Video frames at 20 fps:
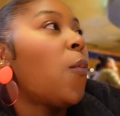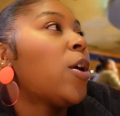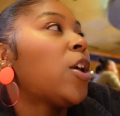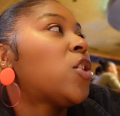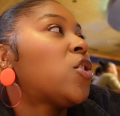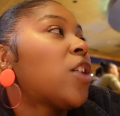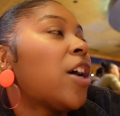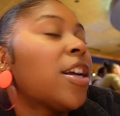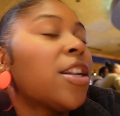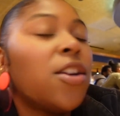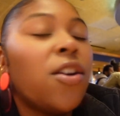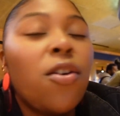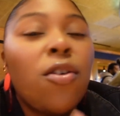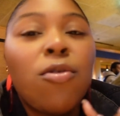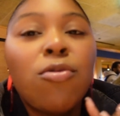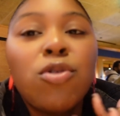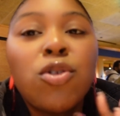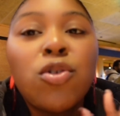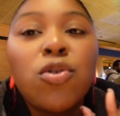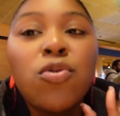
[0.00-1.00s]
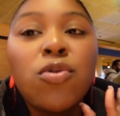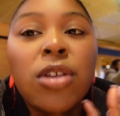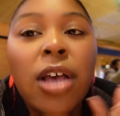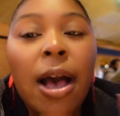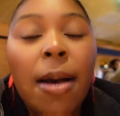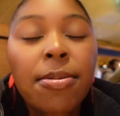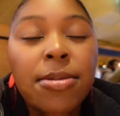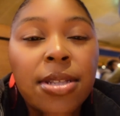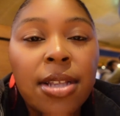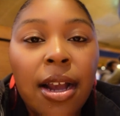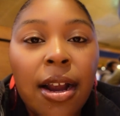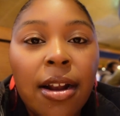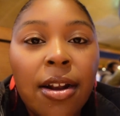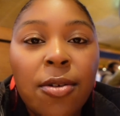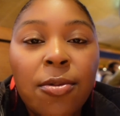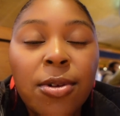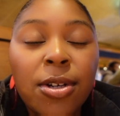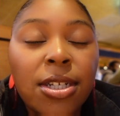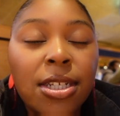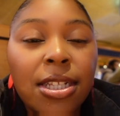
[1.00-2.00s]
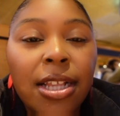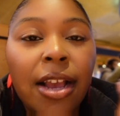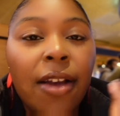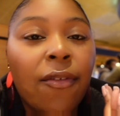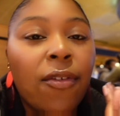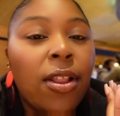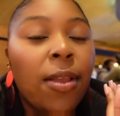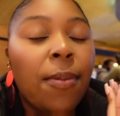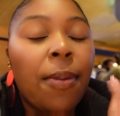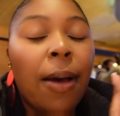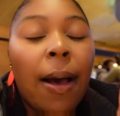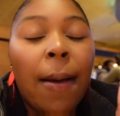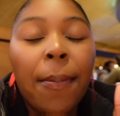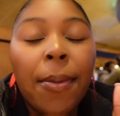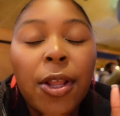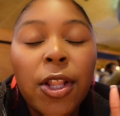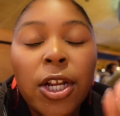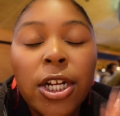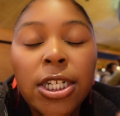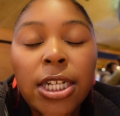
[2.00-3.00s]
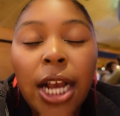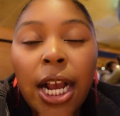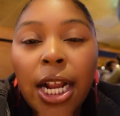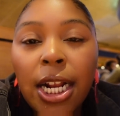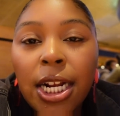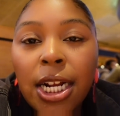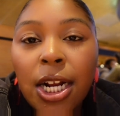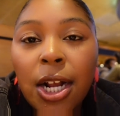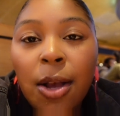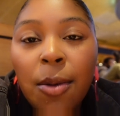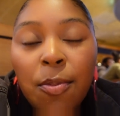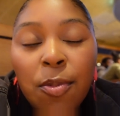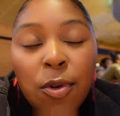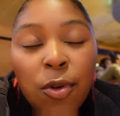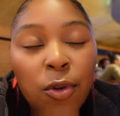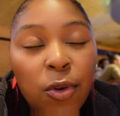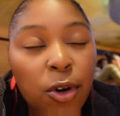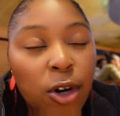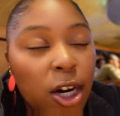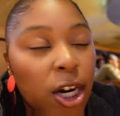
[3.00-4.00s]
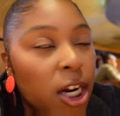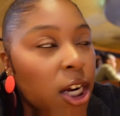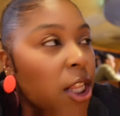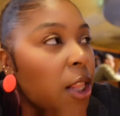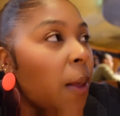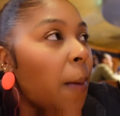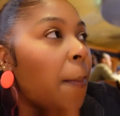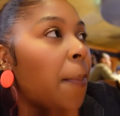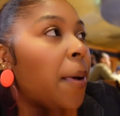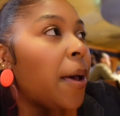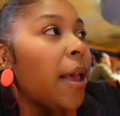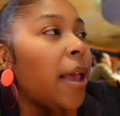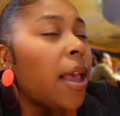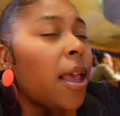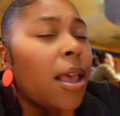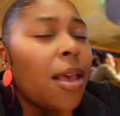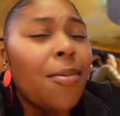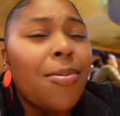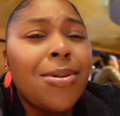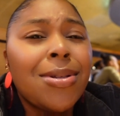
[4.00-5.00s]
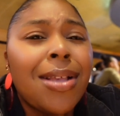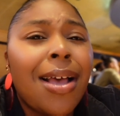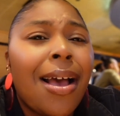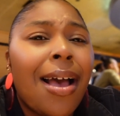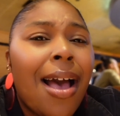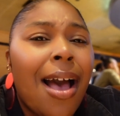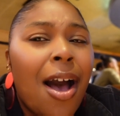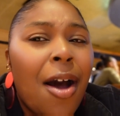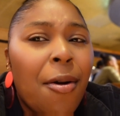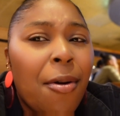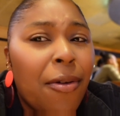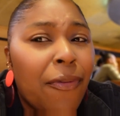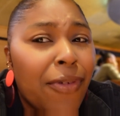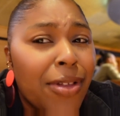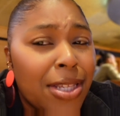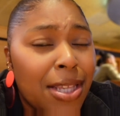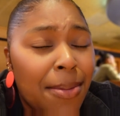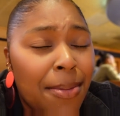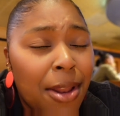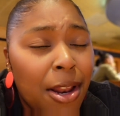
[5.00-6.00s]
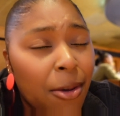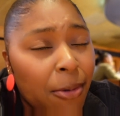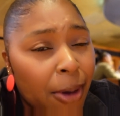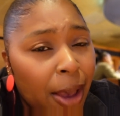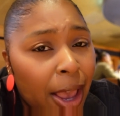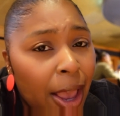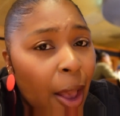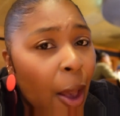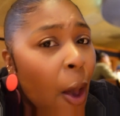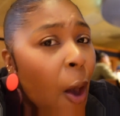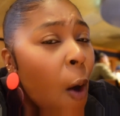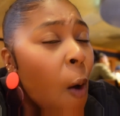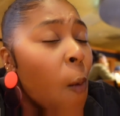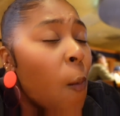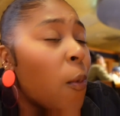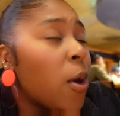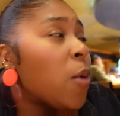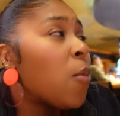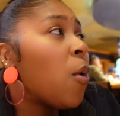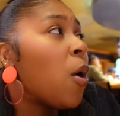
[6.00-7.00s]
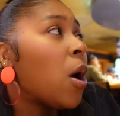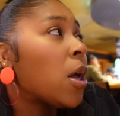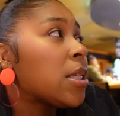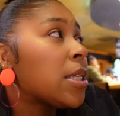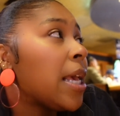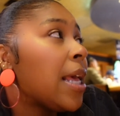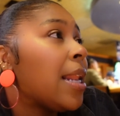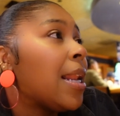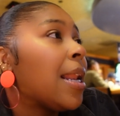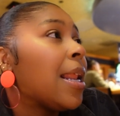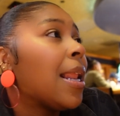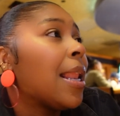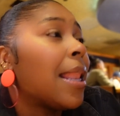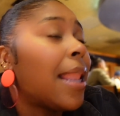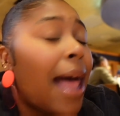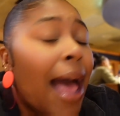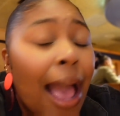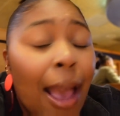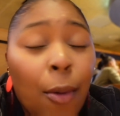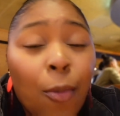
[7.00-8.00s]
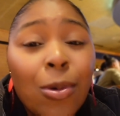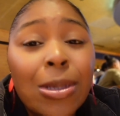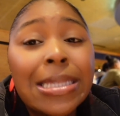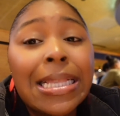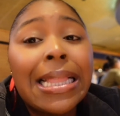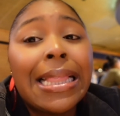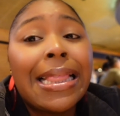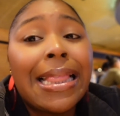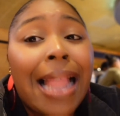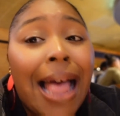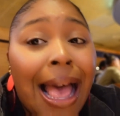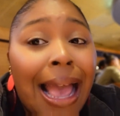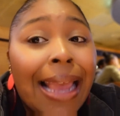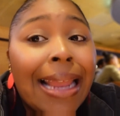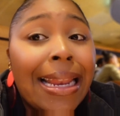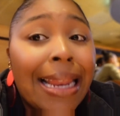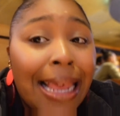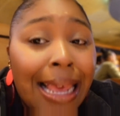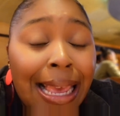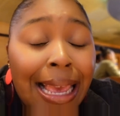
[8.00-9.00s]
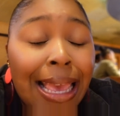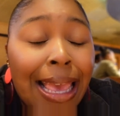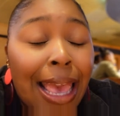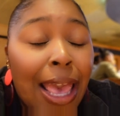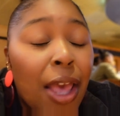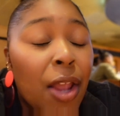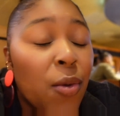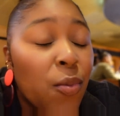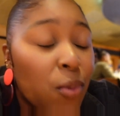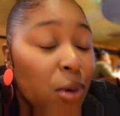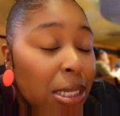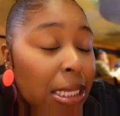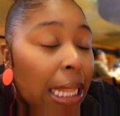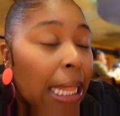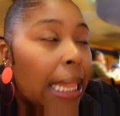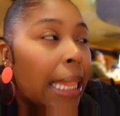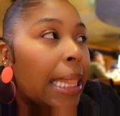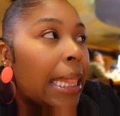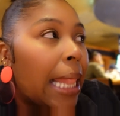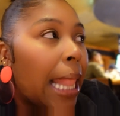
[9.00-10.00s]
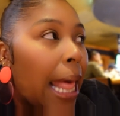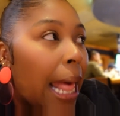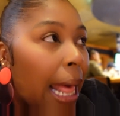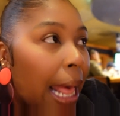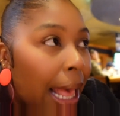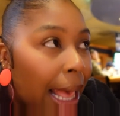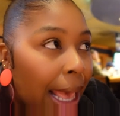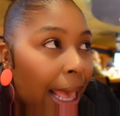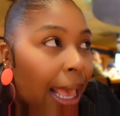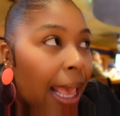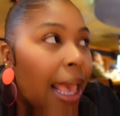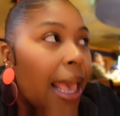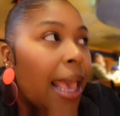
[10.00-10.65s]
We tried to go to Top's Diner, which is like a really popular diner up north, but it was like an hour and 15 minute wait. We walked in, the line was lining. It was a line.